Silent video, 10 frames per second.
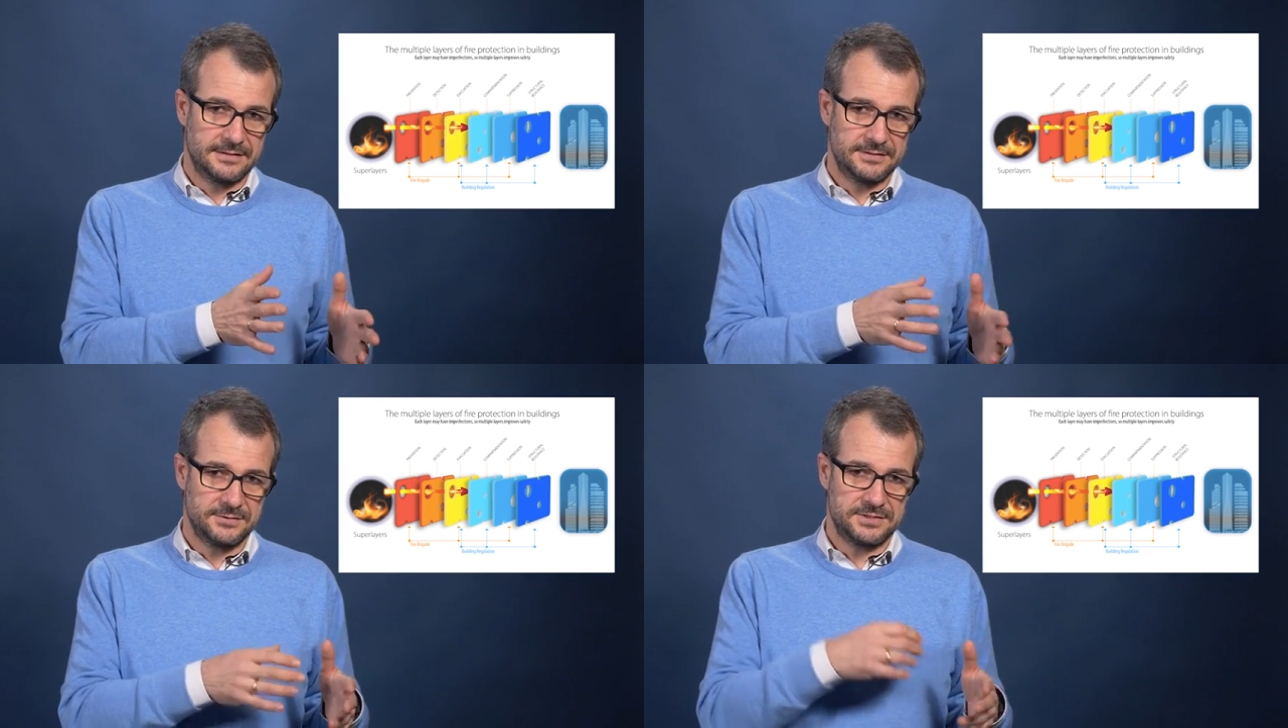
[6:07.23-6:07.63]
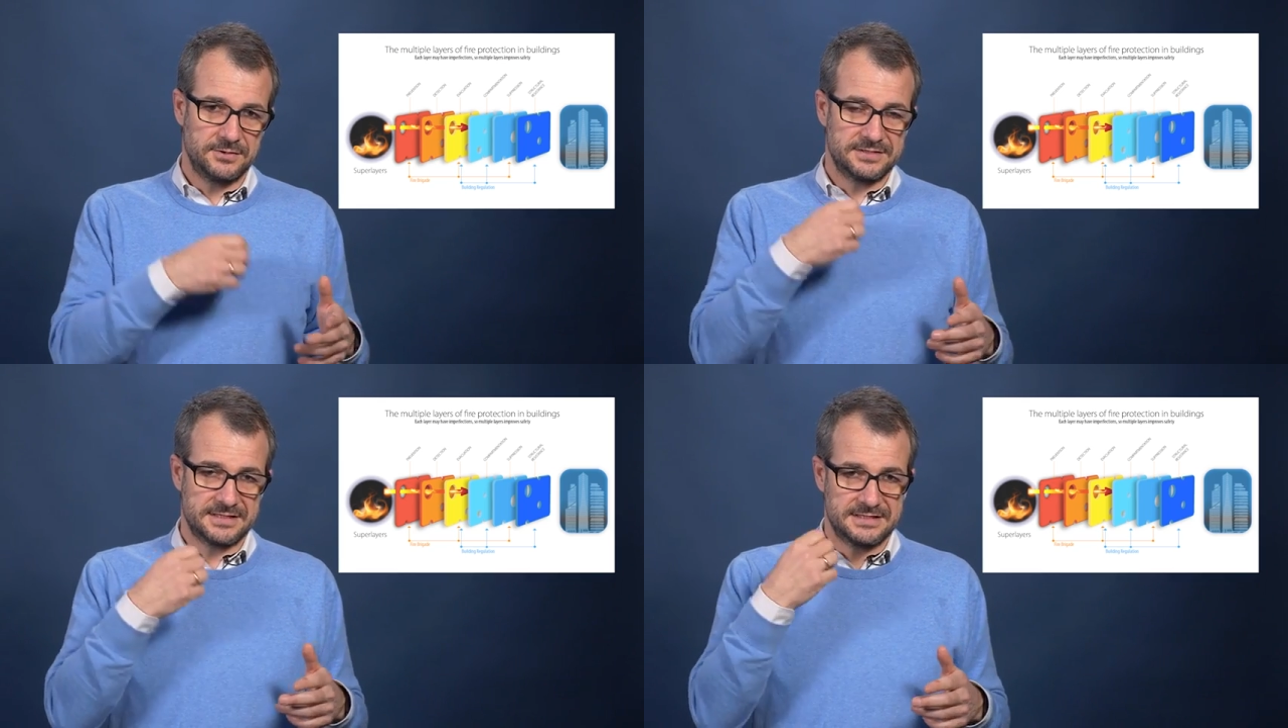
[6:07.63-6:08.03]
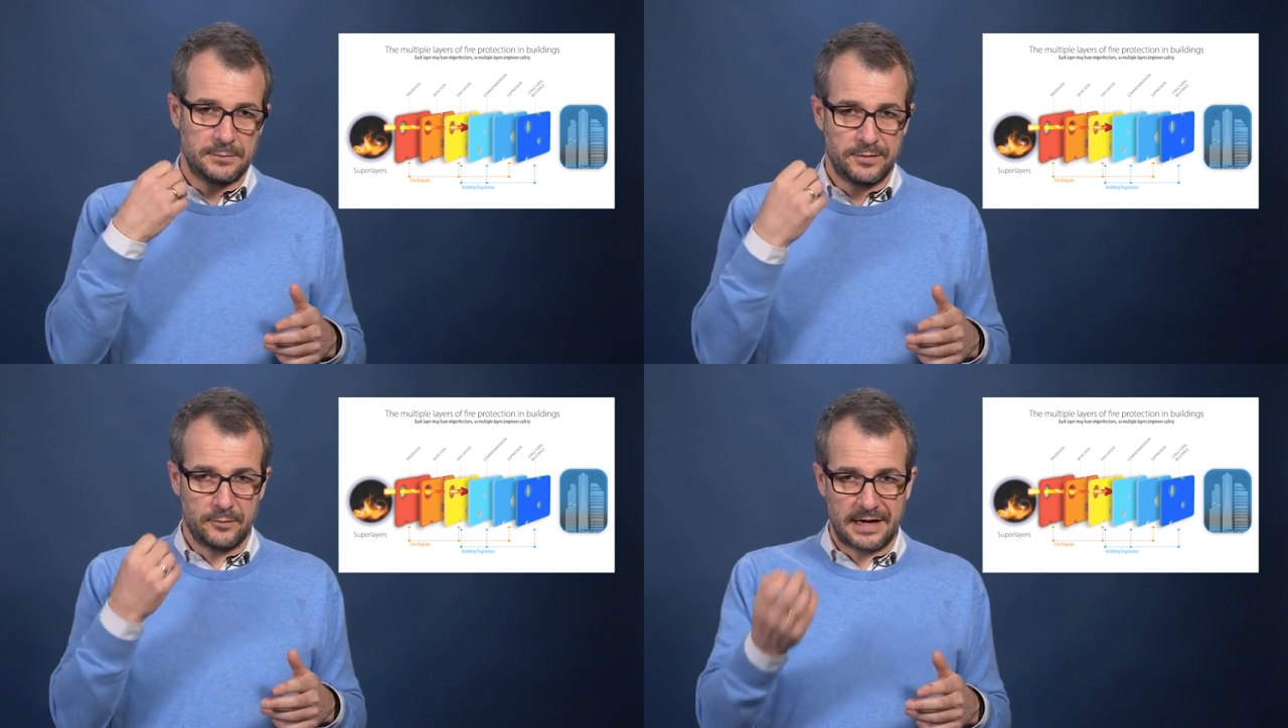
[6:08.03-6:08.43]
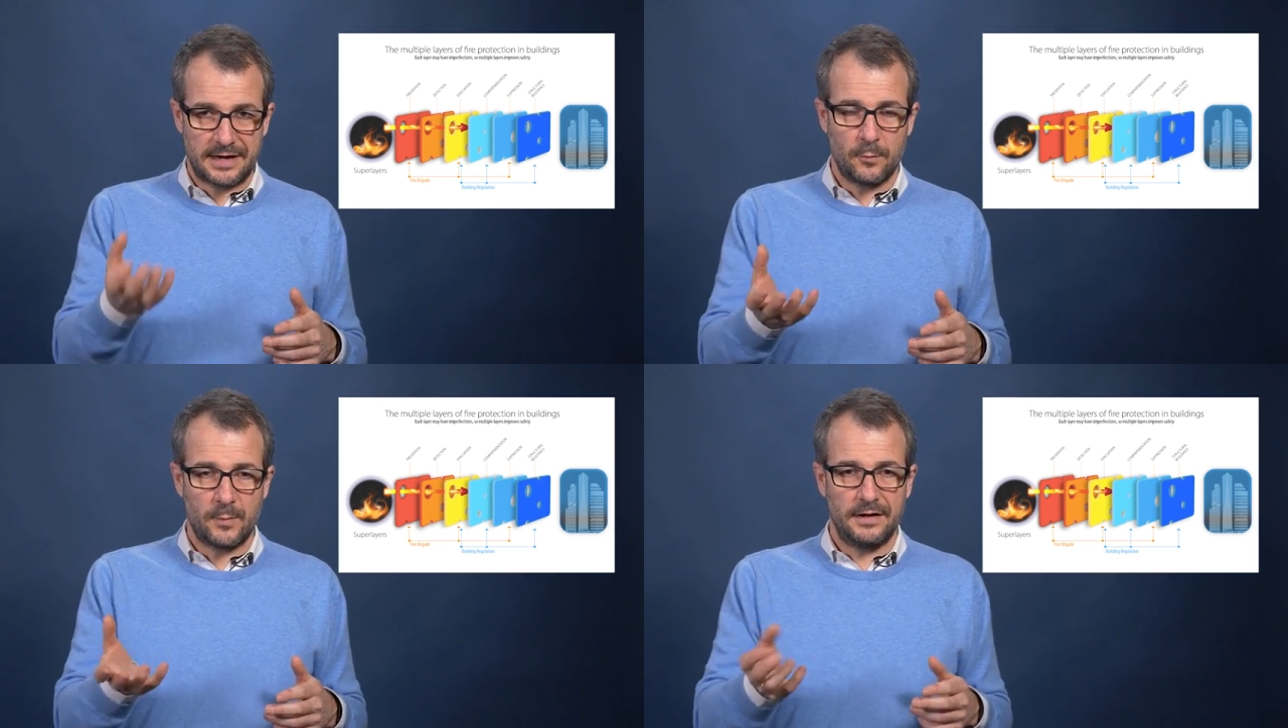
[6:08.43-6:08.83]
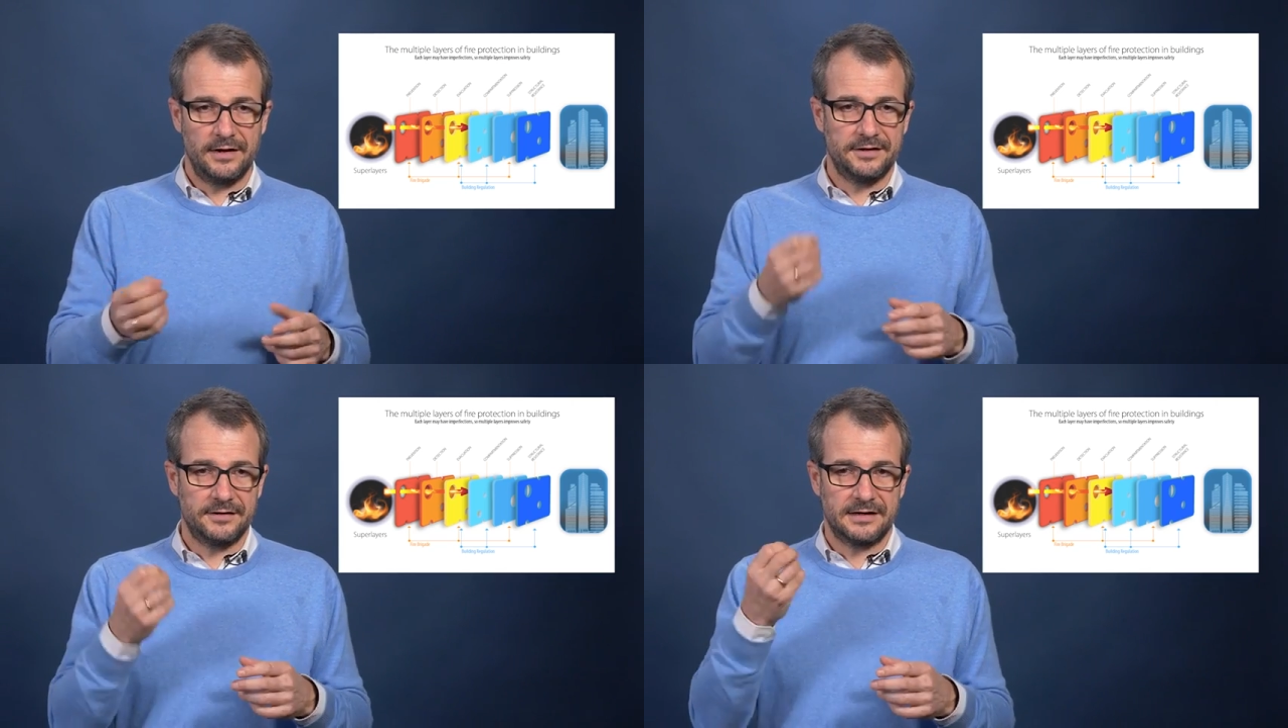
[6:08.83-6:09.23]
So it's not just that we rely on one
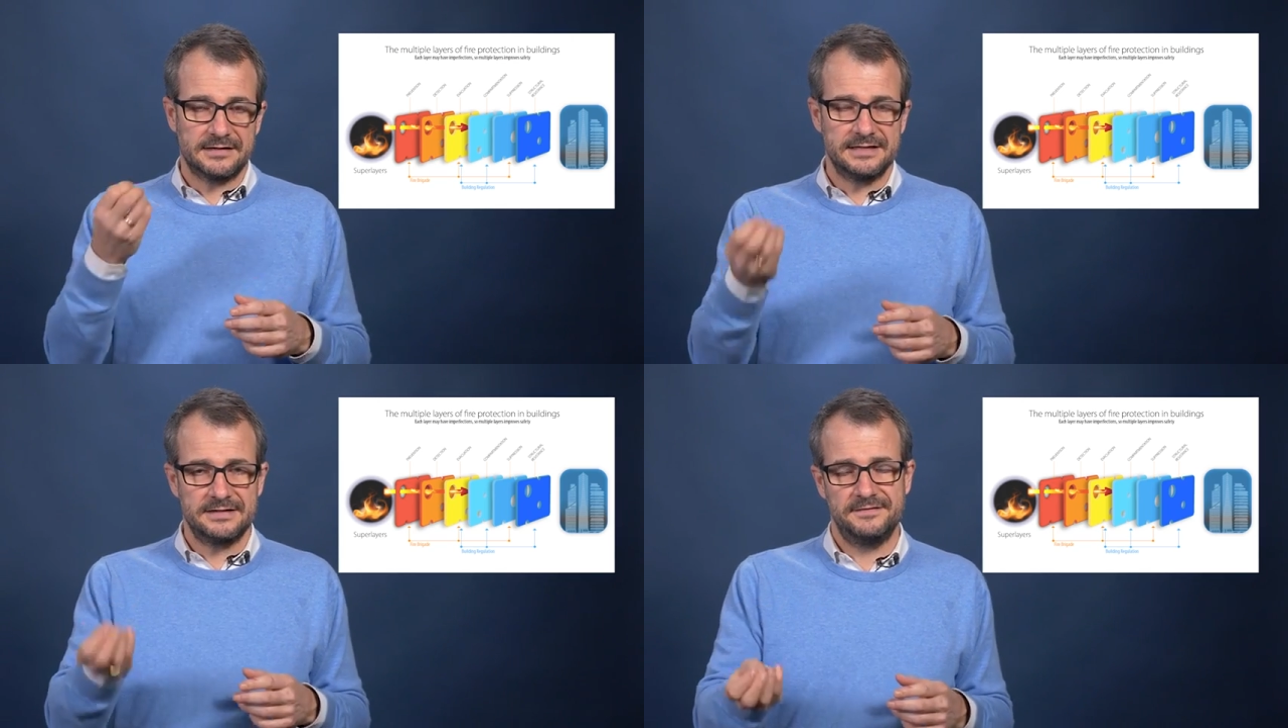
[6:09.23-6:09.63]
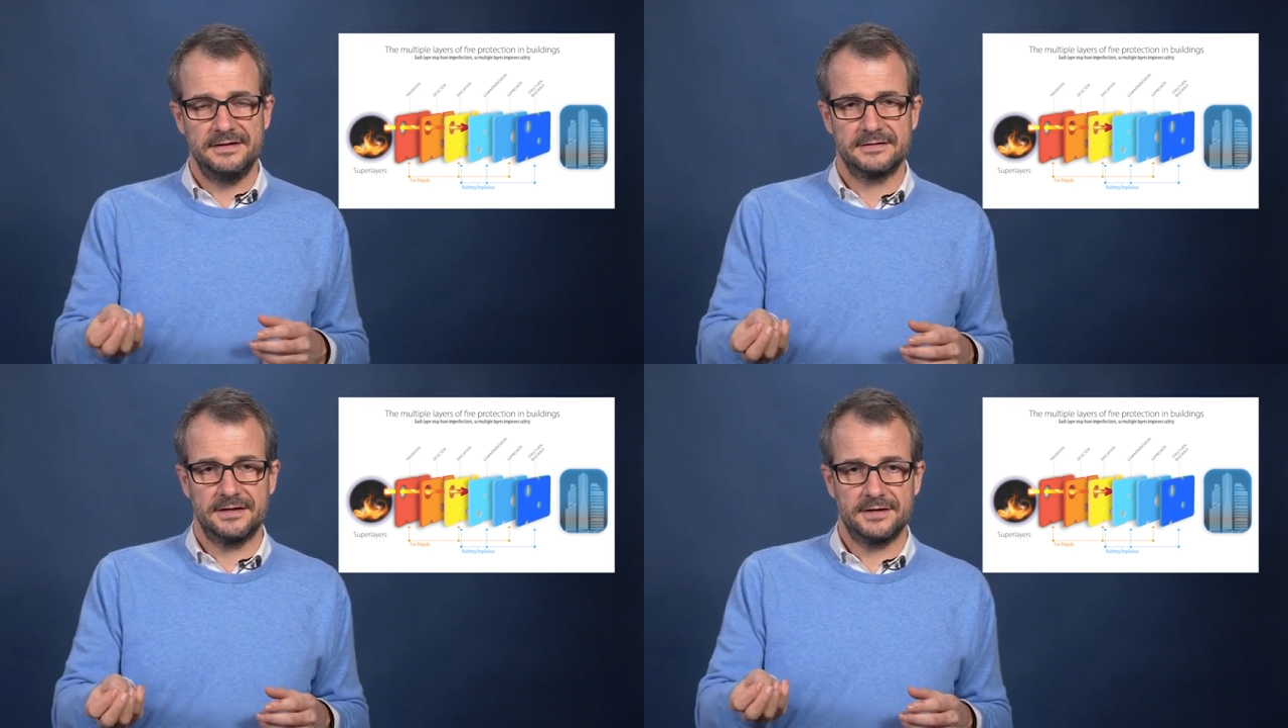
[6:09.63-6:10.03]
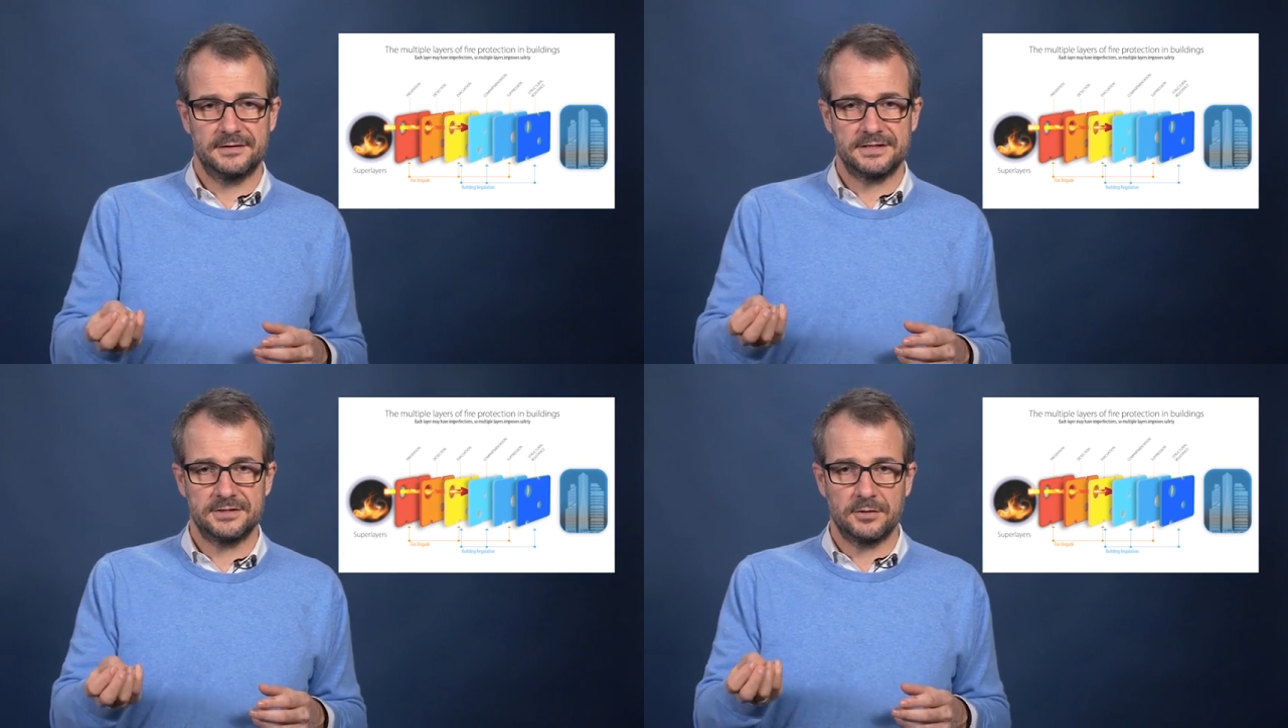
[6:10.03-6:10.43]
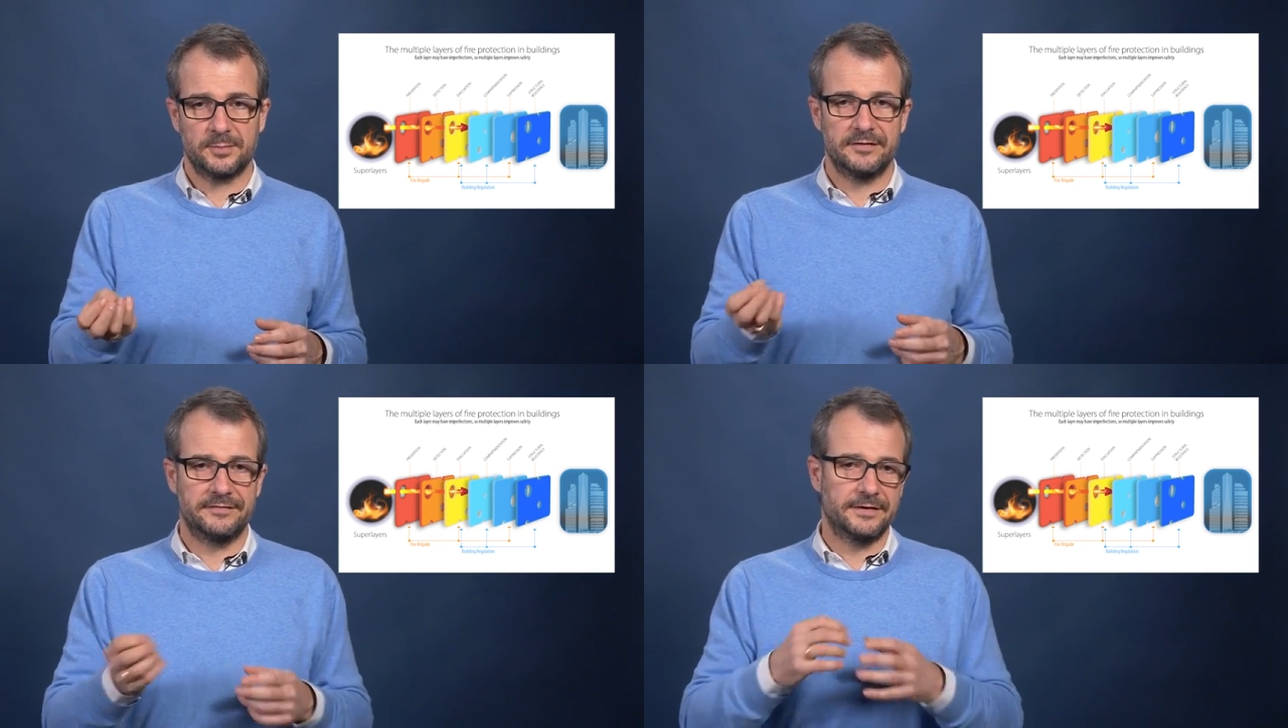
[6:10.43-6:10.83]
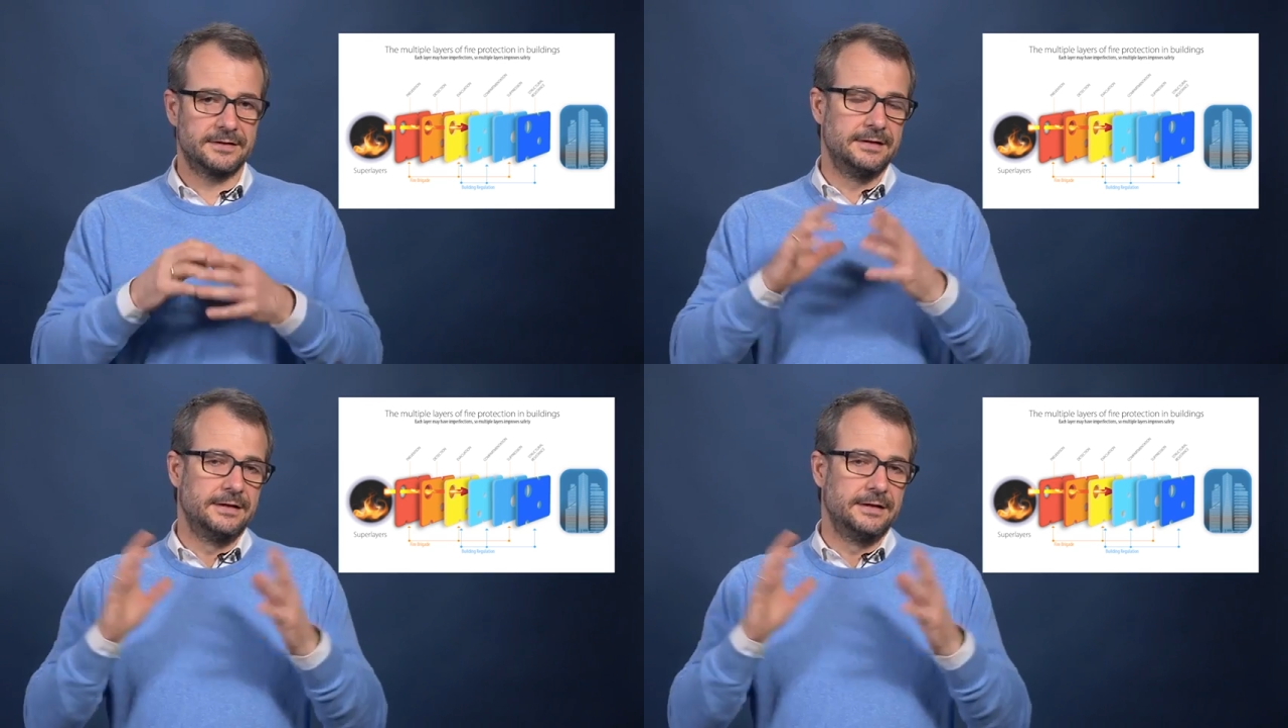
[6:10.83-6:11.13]
layer and this layer is not perfect,